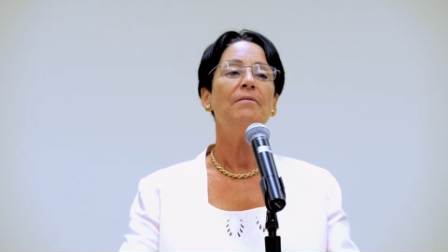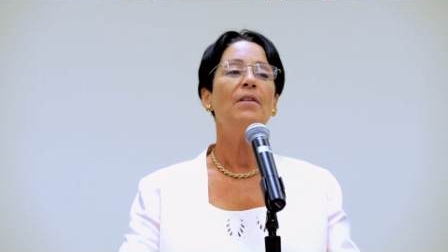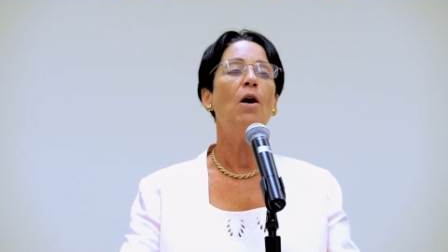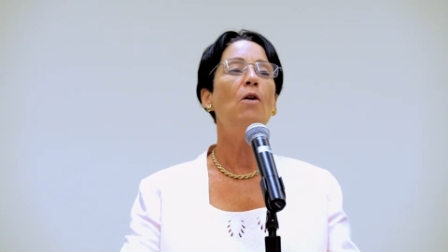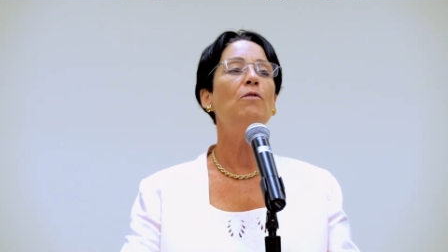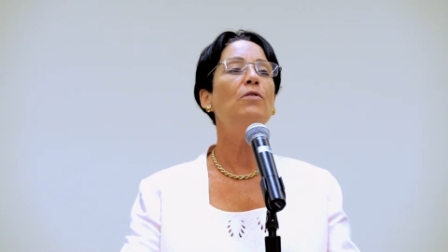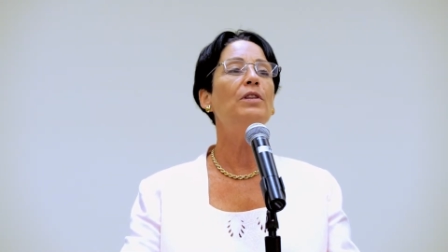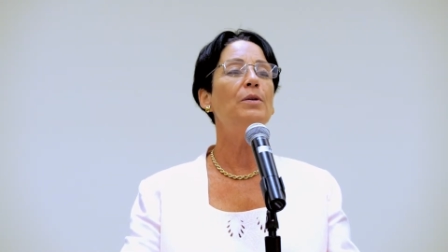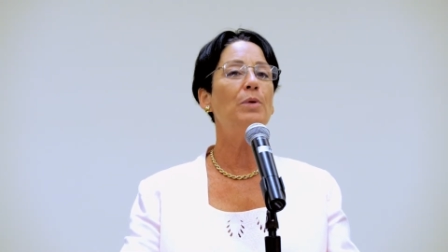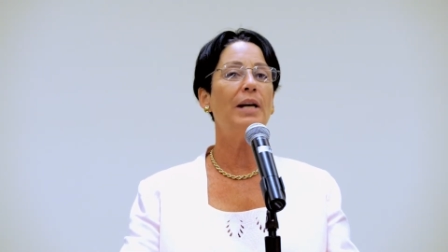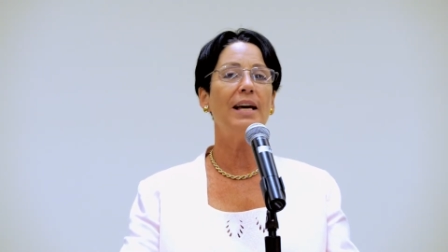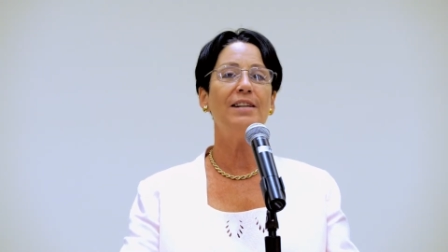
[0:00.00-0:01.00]
hopefully
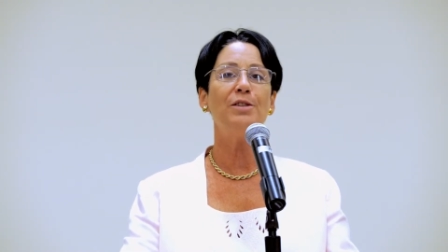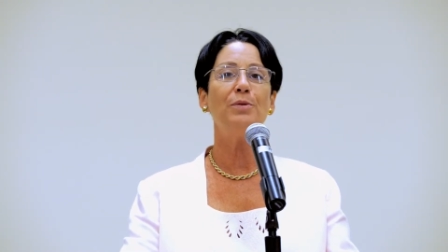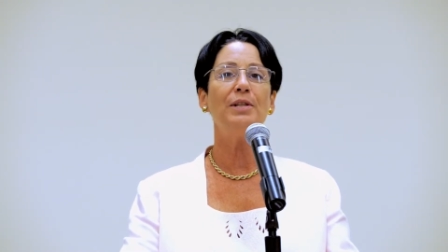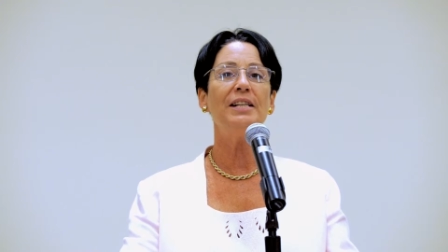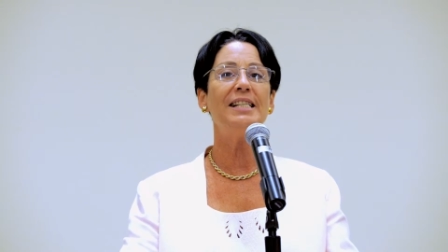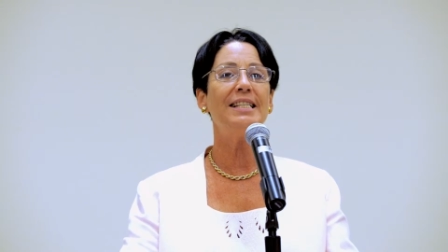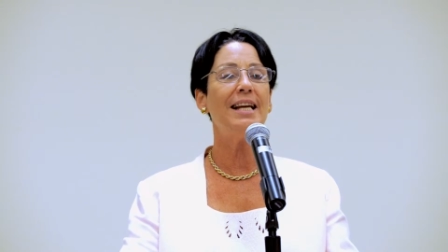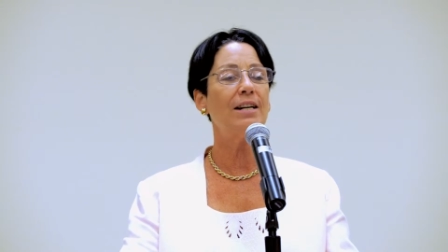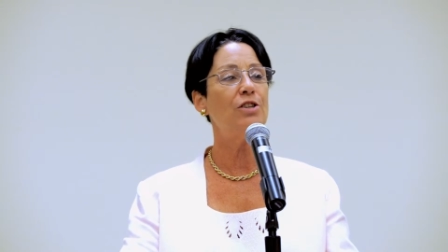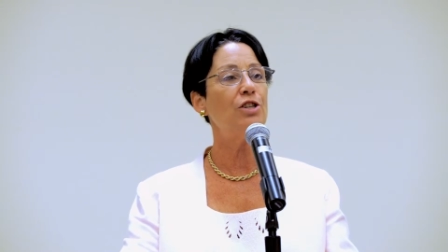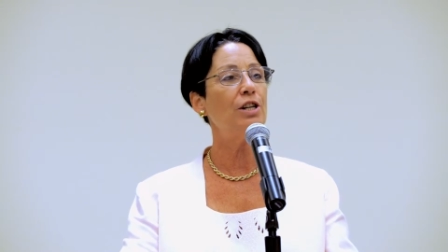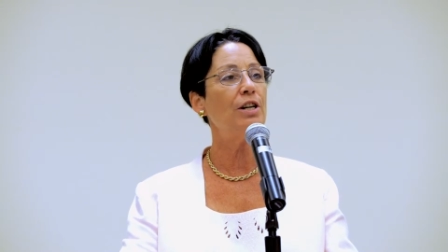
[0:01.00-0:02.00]
we'll get into at least
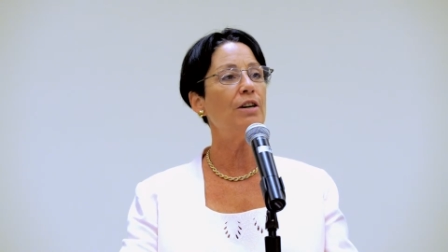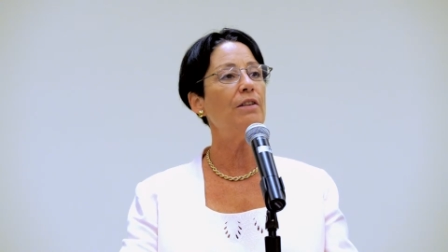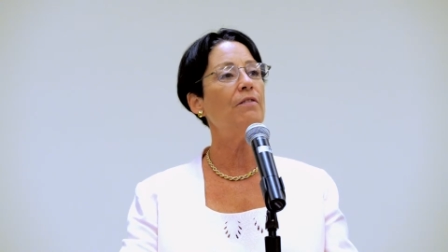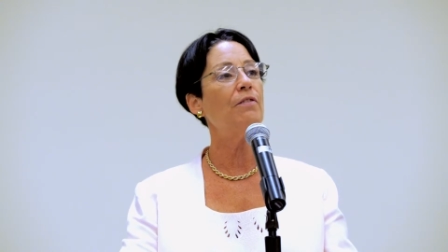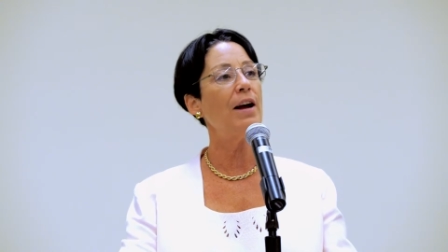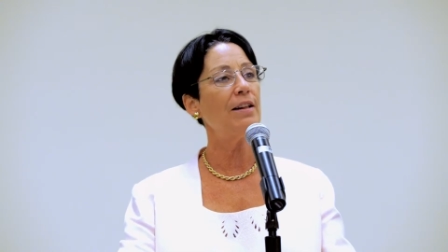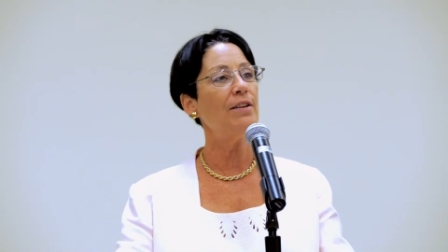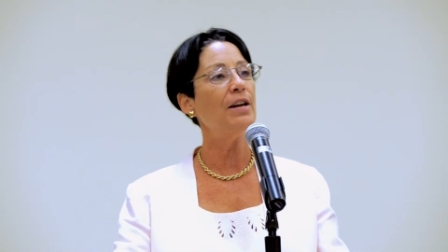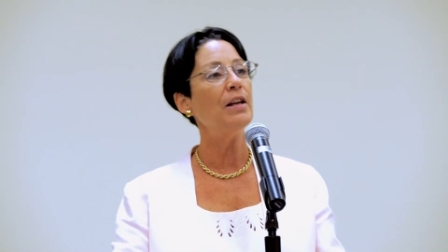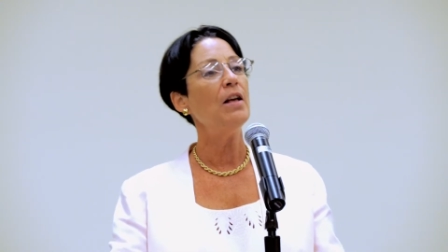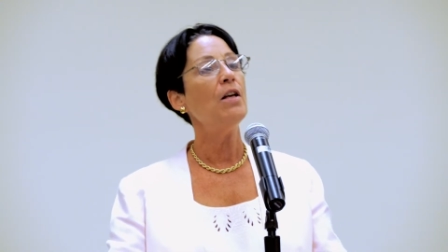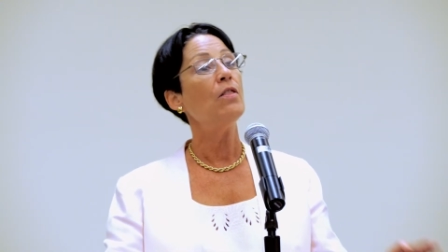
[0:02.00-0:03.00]
next year, and
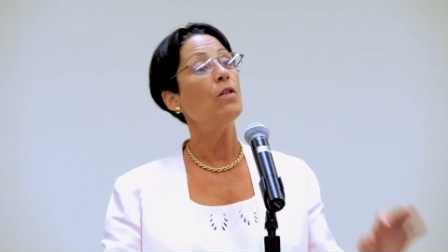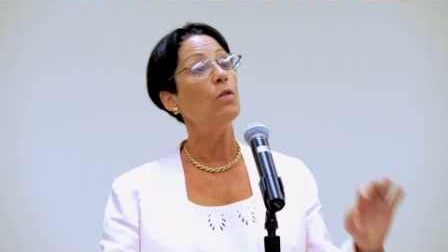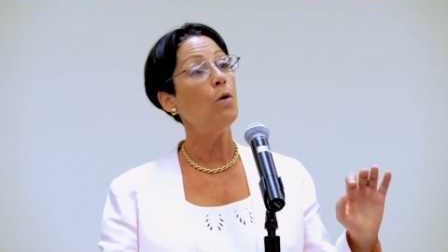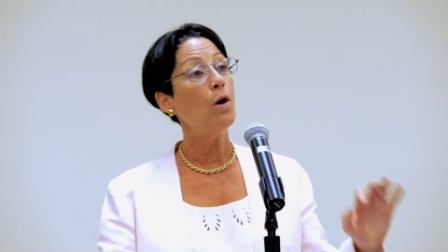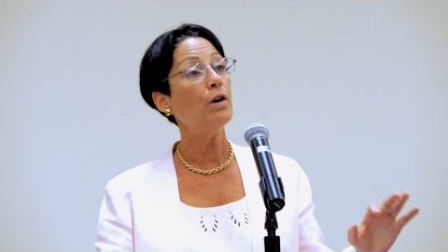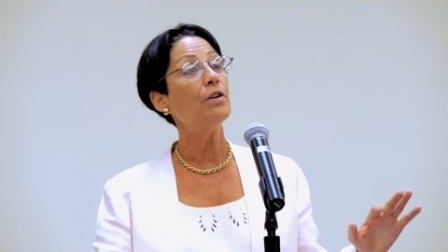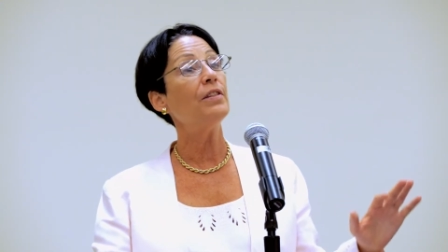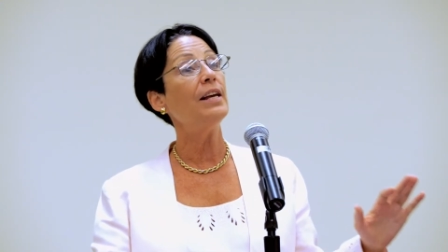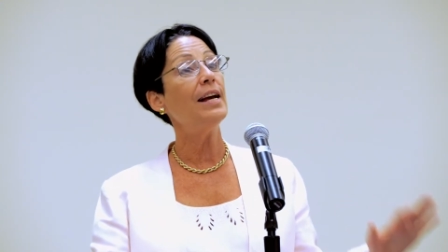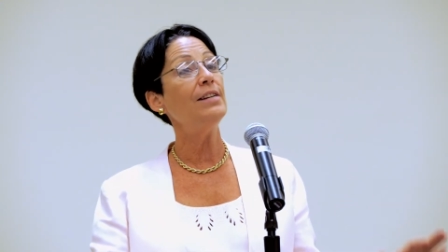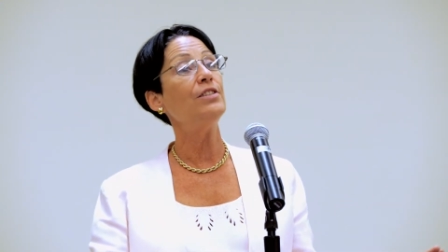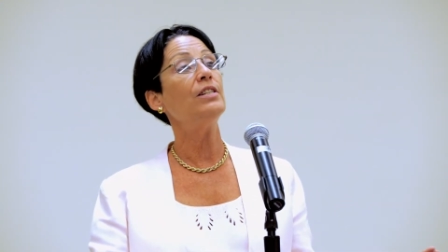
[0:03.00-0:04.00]
frankly, the longer
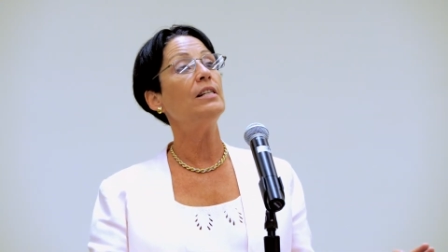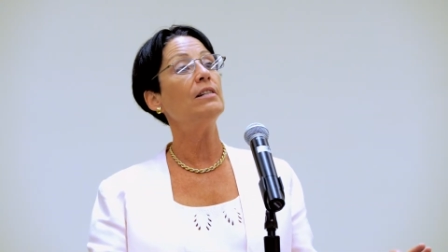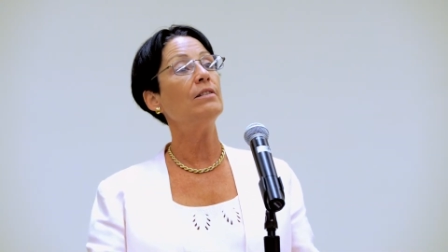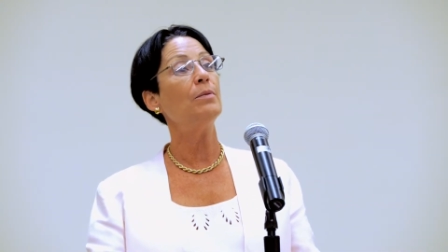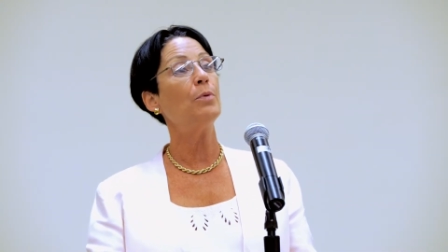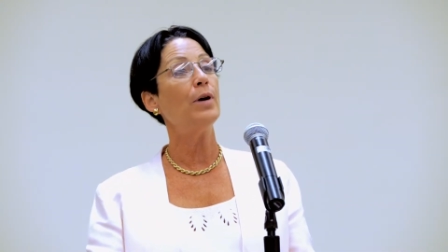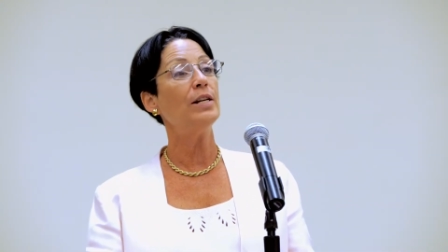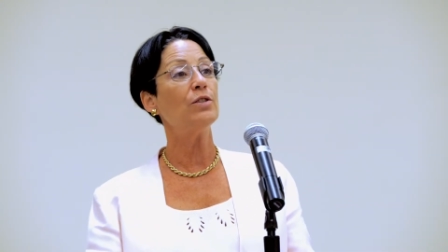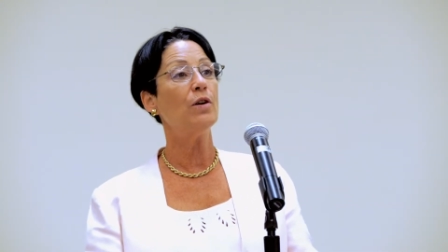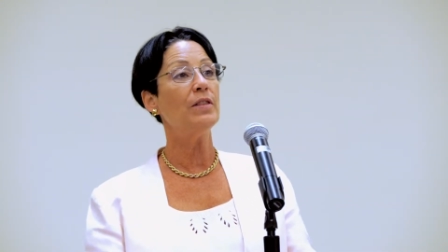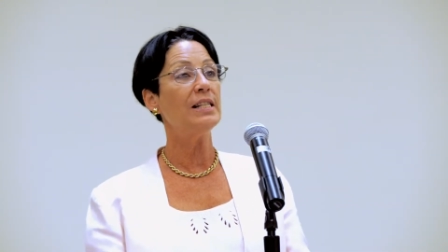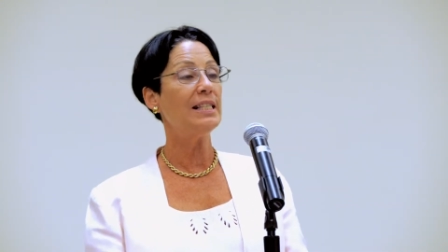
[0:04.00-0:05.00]
the agency
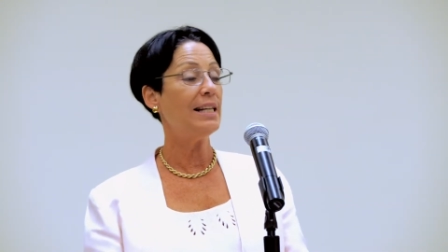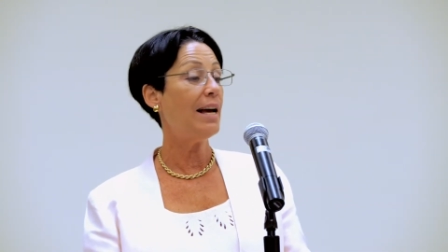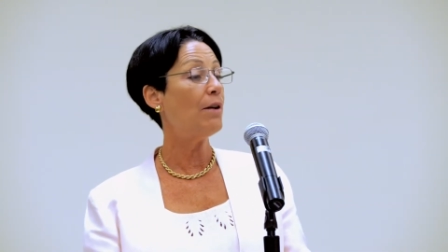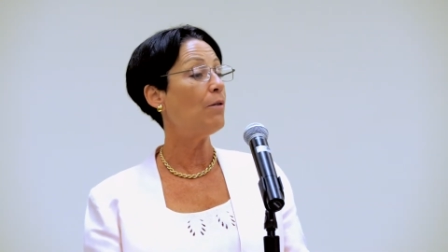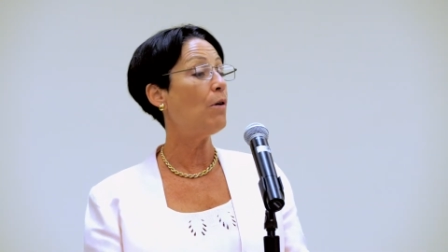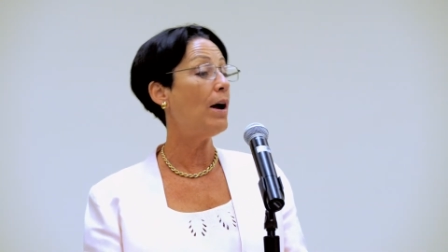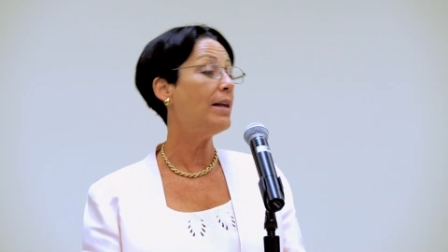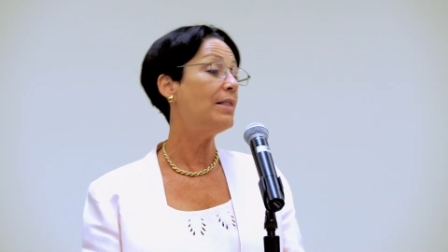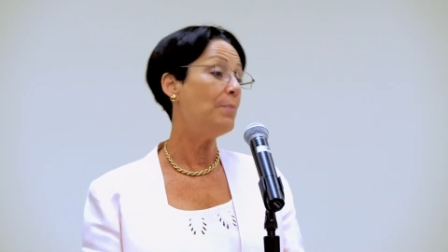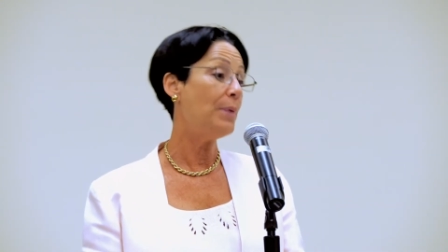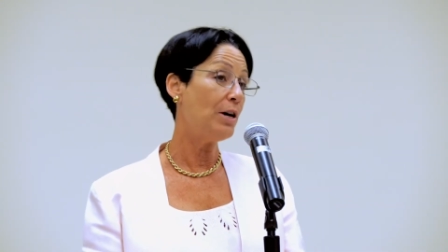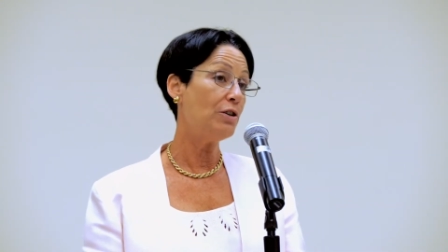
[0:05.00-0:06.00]
deliberates on this to get it right,
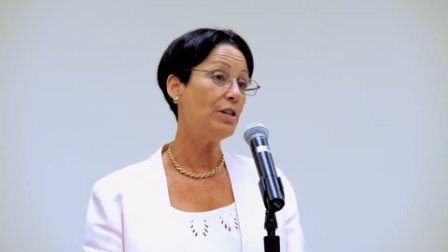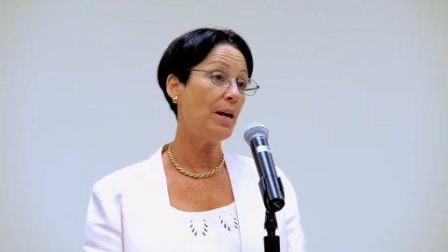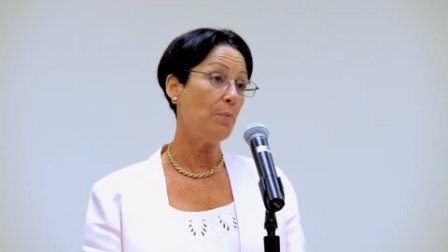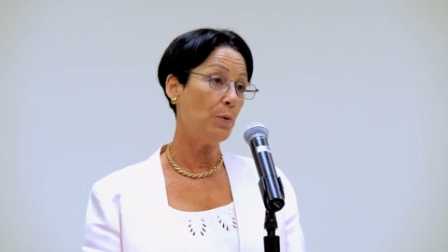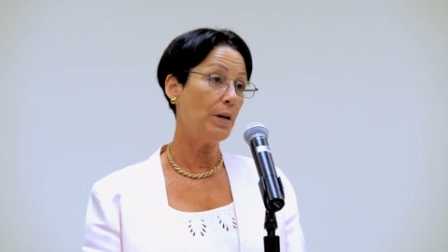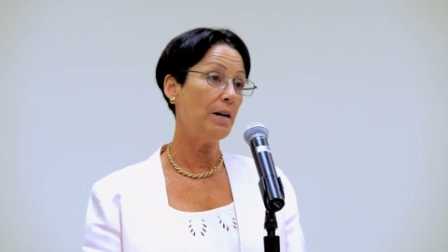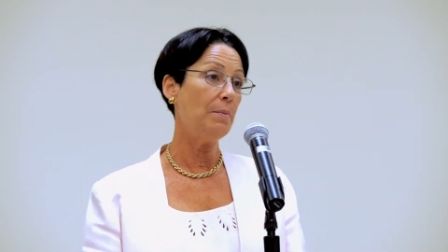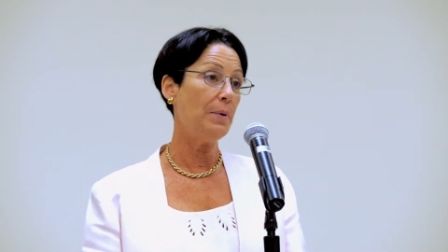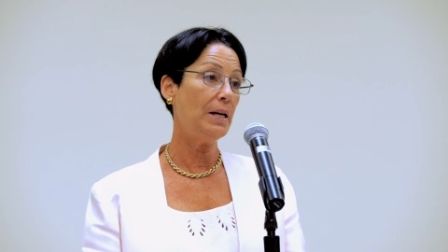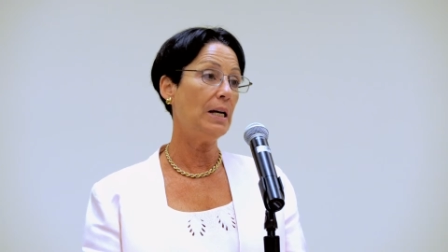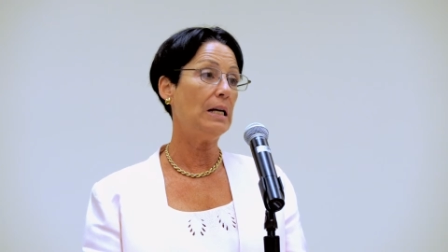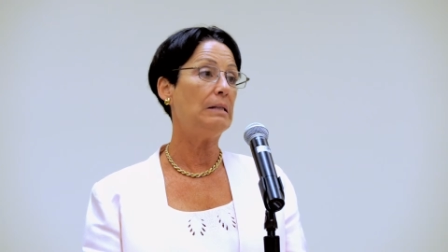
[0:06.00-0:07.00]
the better shape we're going to
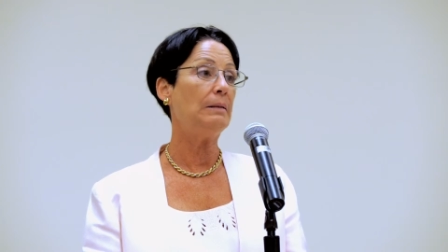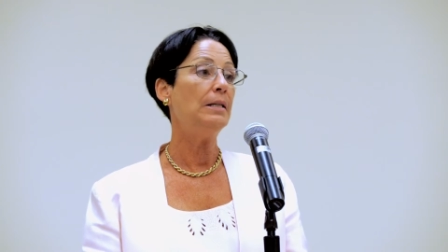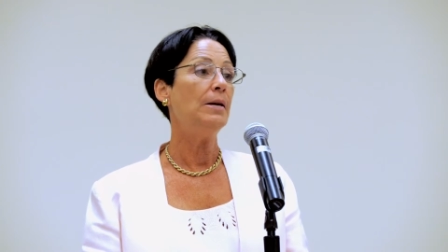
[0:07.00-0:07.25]
be in.